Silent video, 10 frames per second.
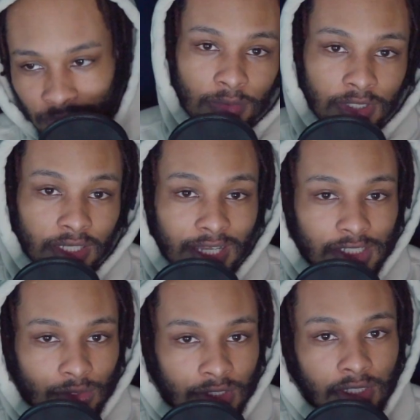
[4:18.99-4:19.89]
The
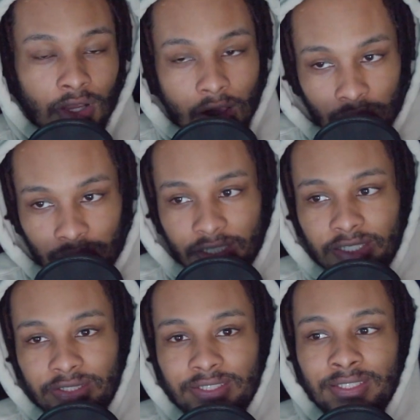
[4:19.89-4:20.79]
next con
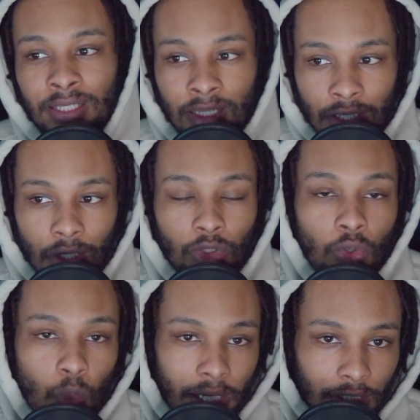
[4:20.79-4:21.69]
is the
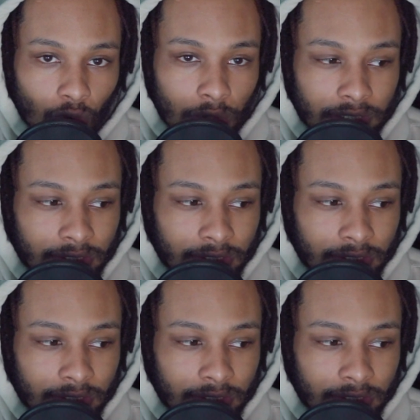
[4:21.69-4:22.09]
white noise.